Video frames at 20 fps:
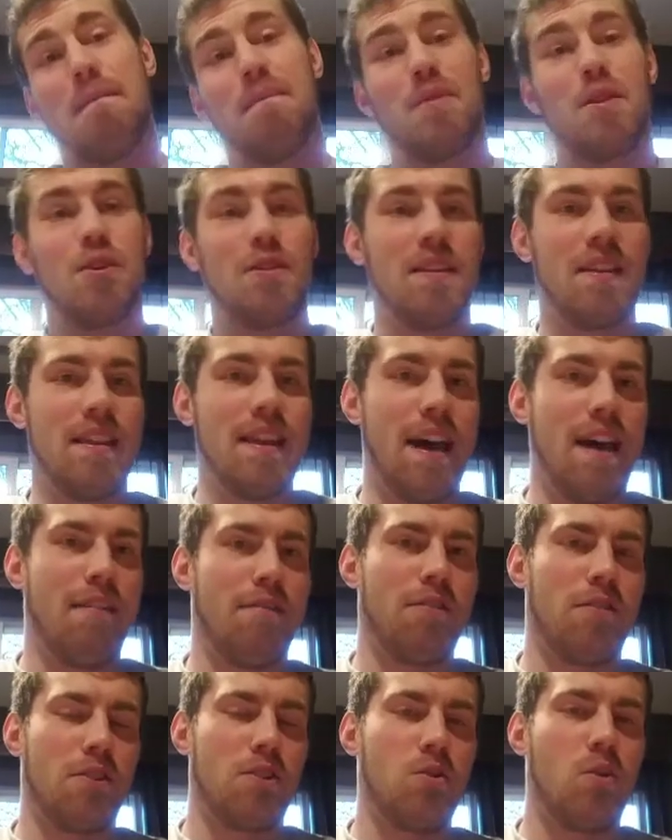you did that
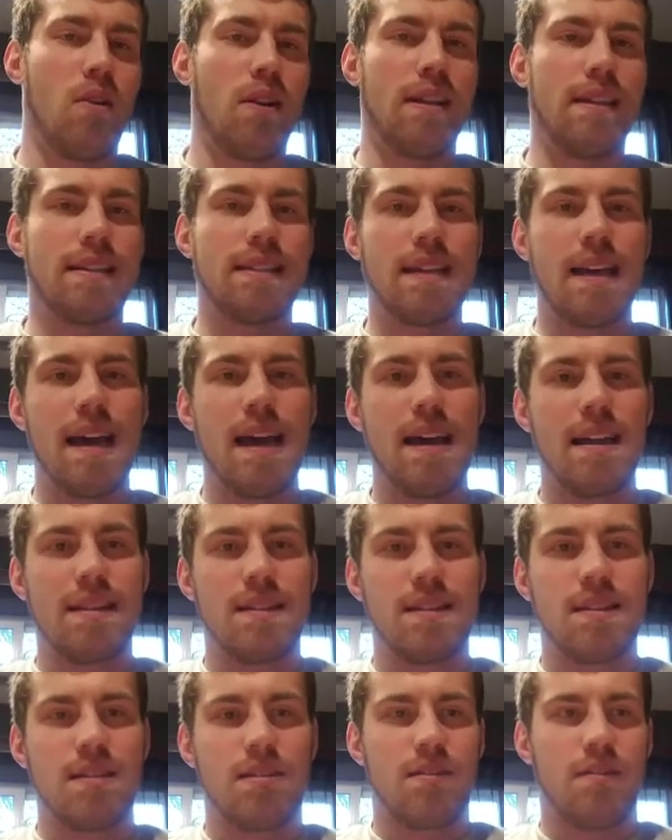for 20
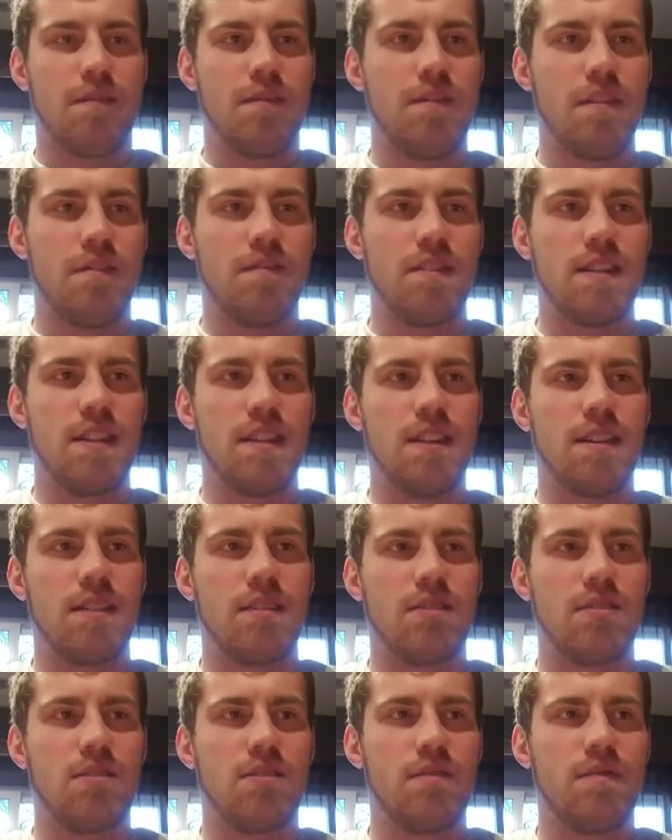sets or 15
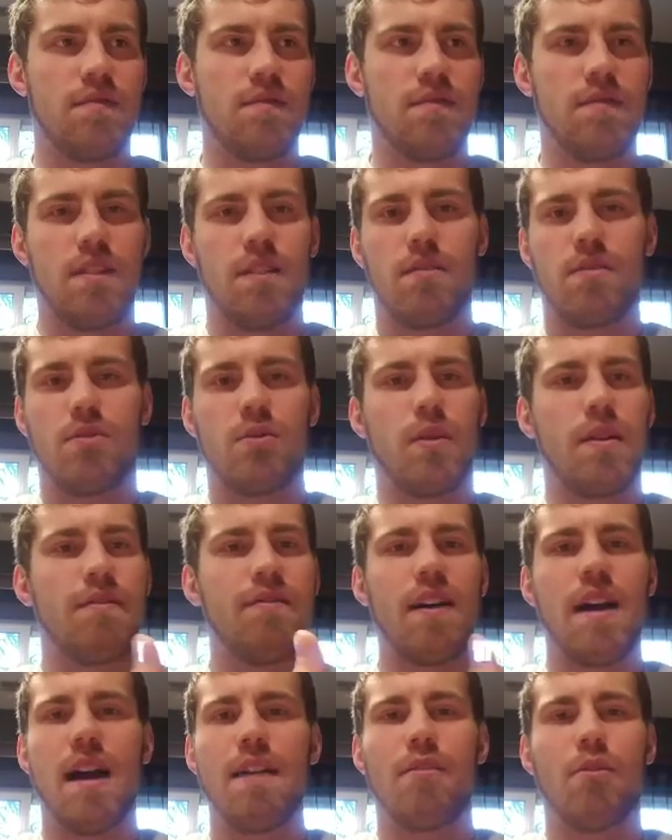or
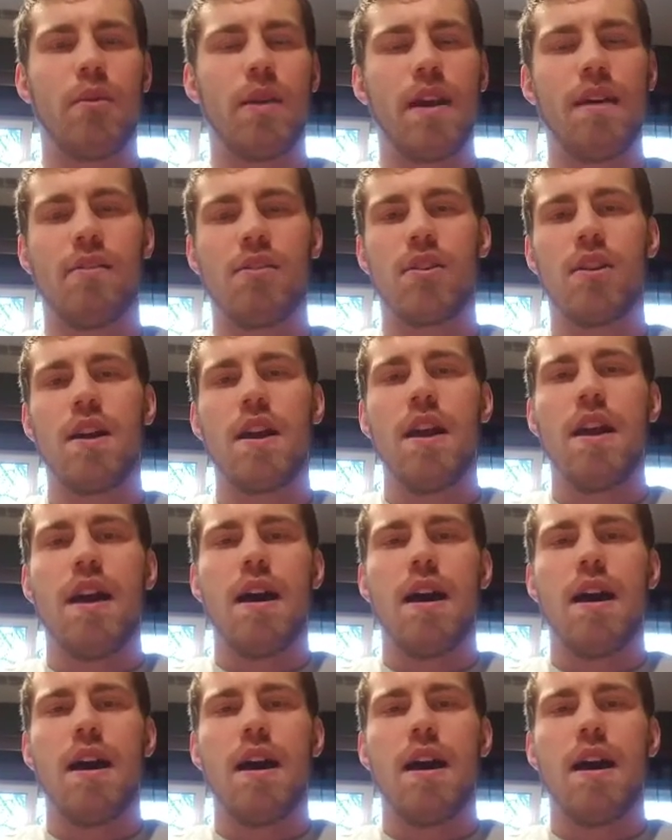25 or whatever.